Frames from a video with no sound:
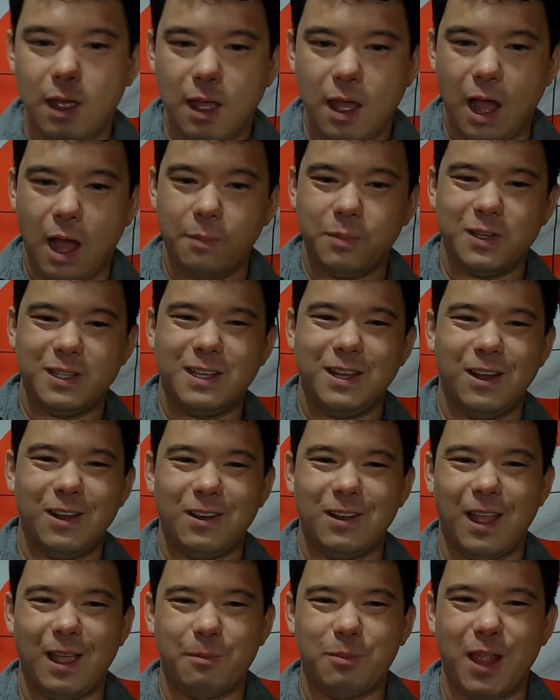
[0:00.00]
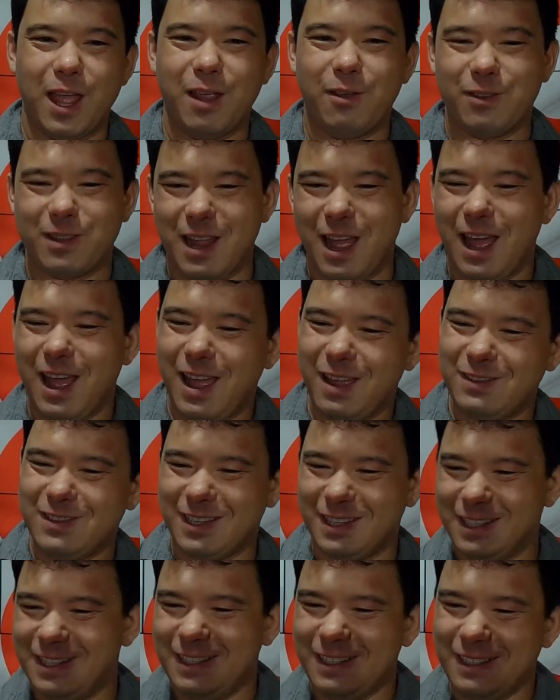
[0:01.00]
I'm just here like playing with knives.
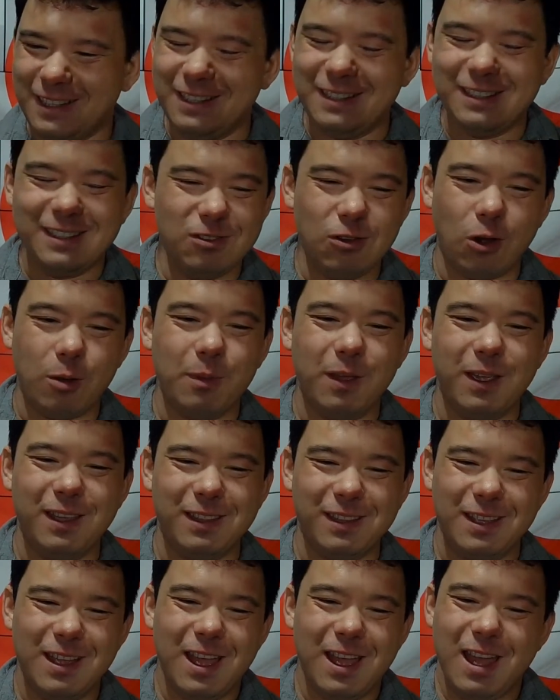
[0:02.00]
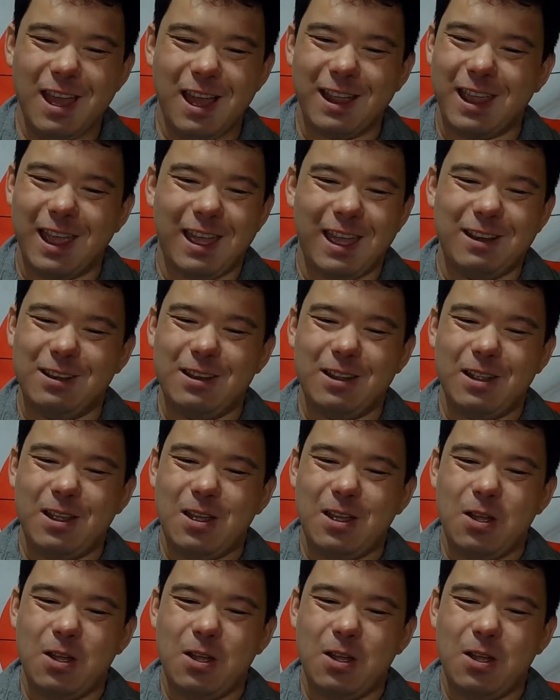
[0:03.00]
And normally, again,